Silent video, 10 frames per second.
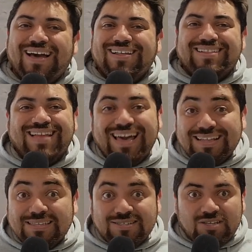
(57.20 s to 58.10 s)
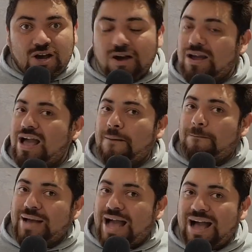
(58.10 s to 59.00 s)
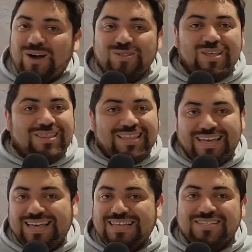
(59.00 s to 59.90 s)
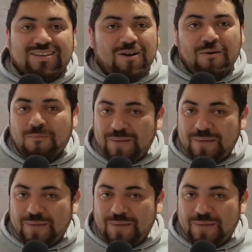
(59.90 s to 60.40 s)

And let's talk about this oh,